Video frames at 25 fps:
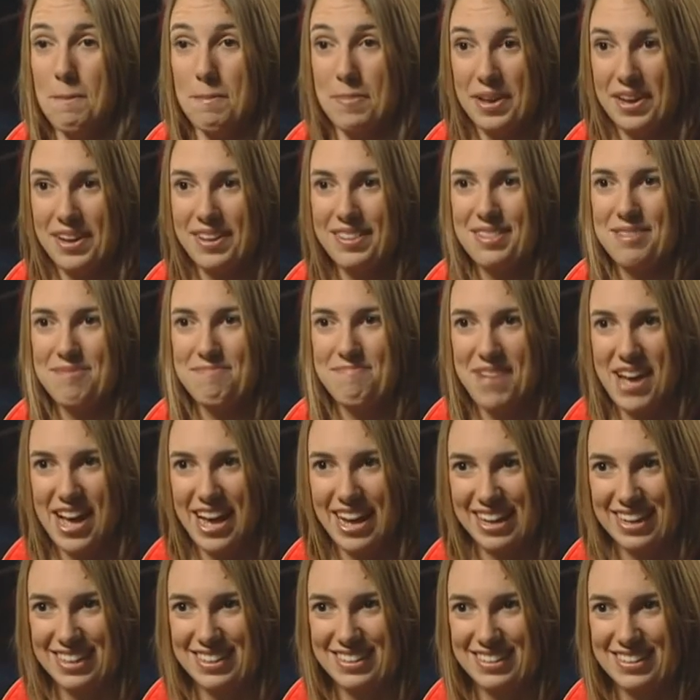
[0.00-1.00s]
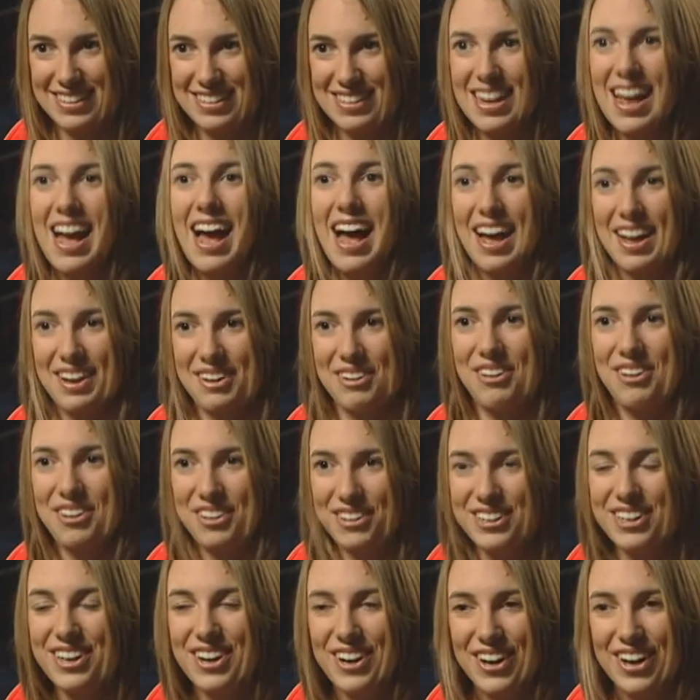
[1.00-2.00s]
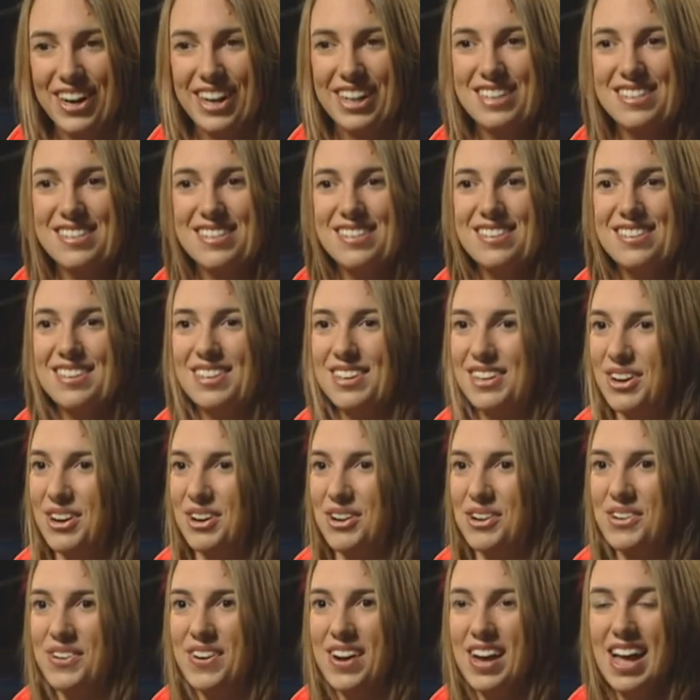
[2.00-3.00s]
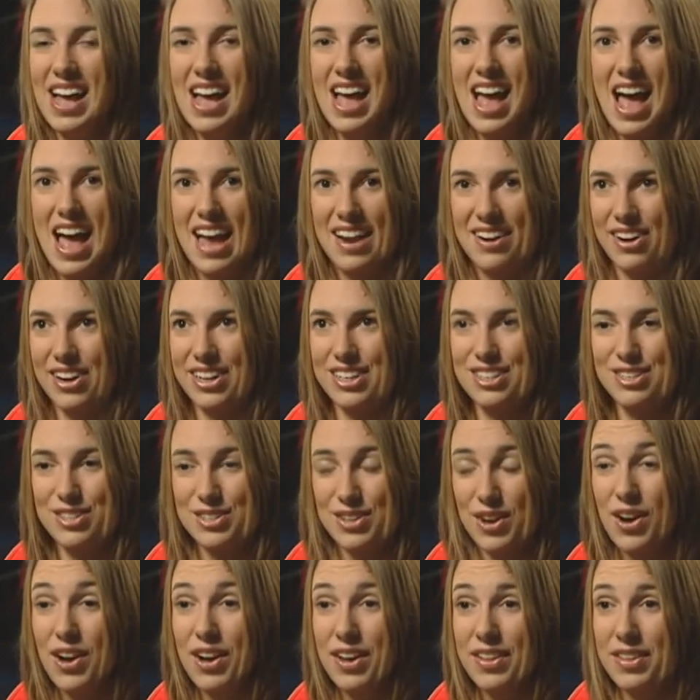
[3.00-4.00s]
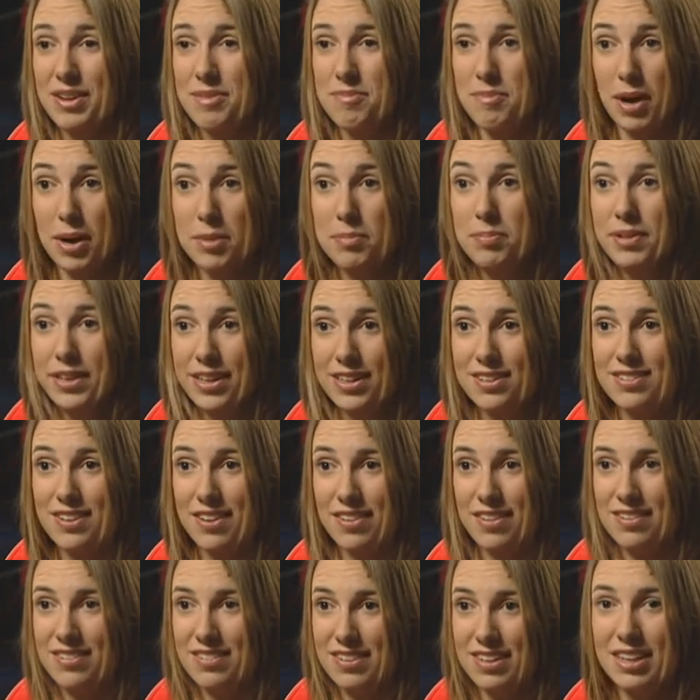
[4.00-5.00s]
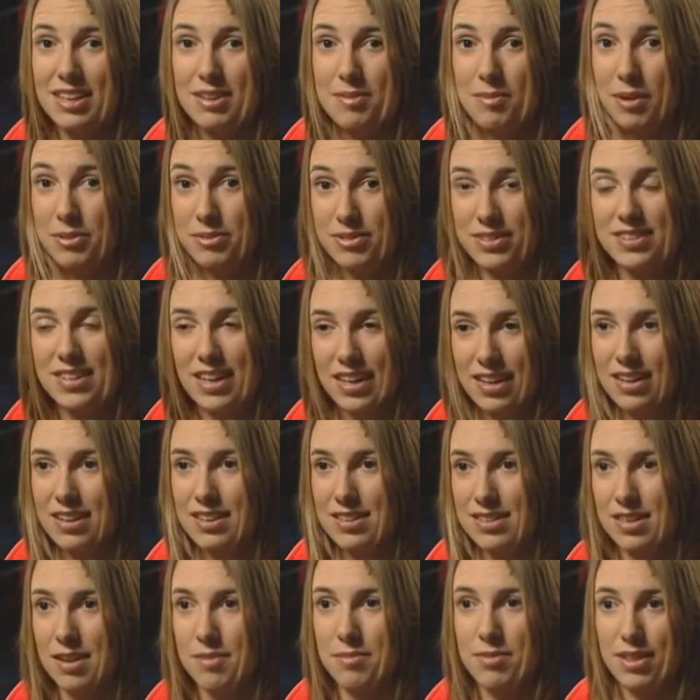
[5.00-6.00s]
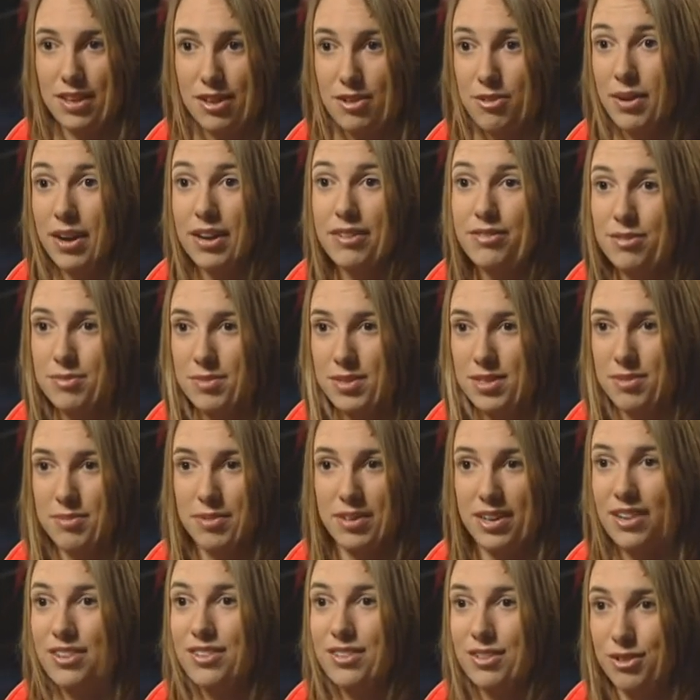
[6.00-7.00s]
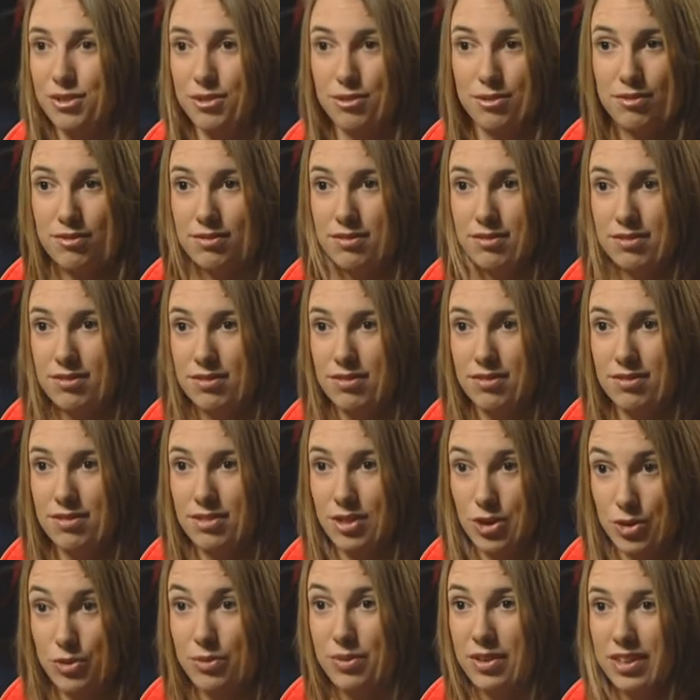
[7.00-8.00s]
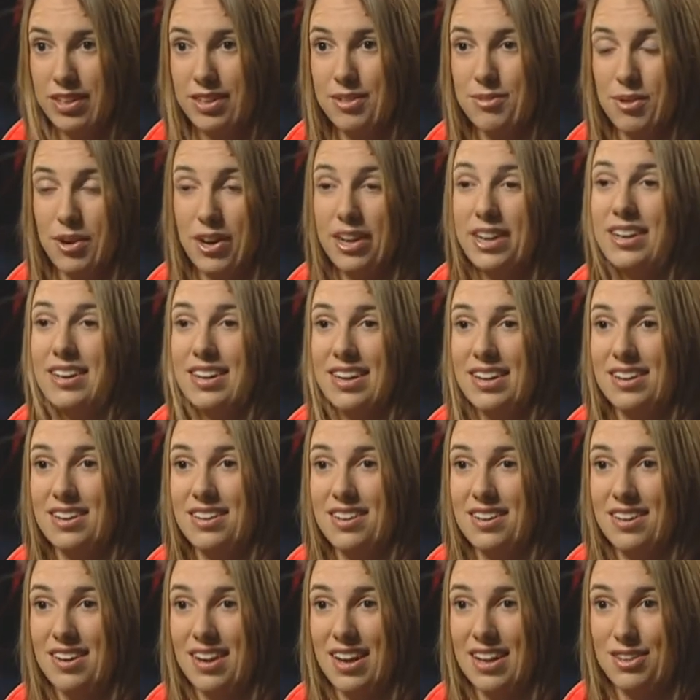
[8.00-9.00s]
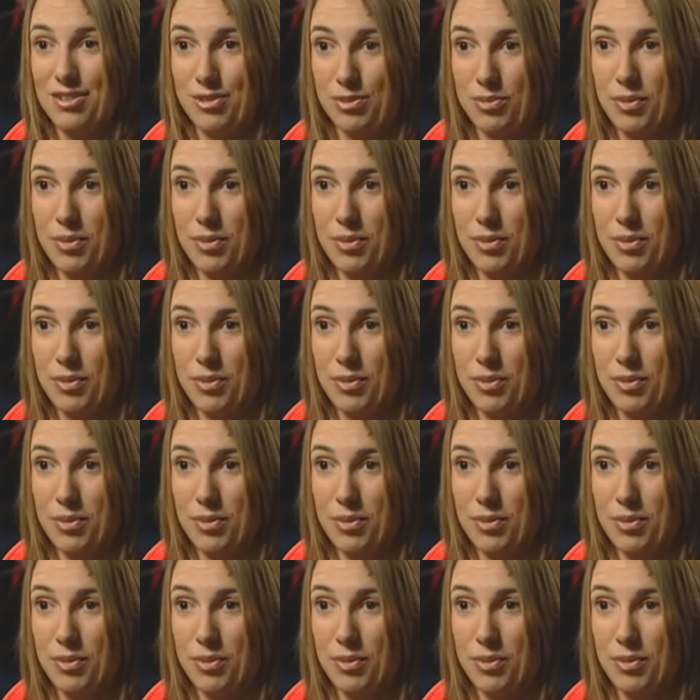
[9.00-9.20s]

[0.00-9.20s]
being the best at all costs, you know. And I saw that my place on a team, I was taking something away from someone else who who really wanted it as